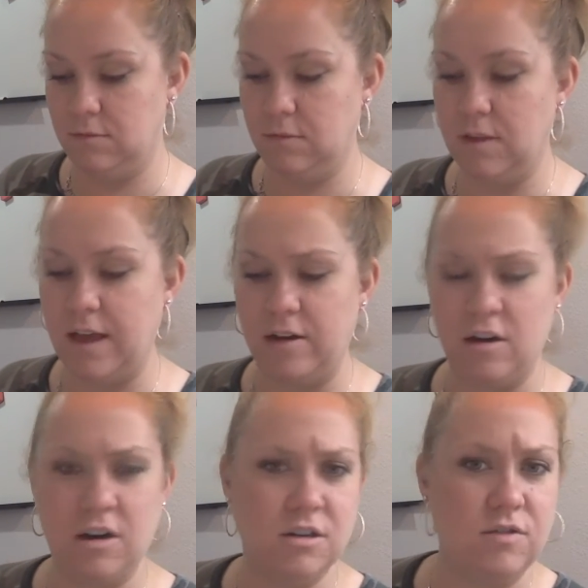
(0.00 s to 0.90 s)

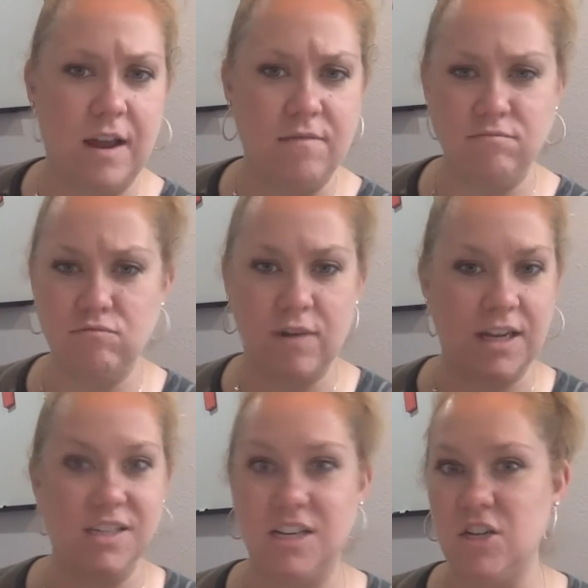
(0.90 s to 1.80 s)
letters and
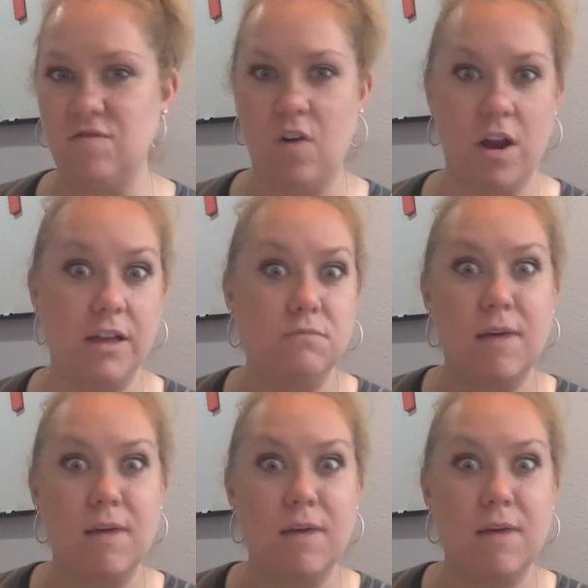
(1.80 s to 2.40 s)
recognition phonics,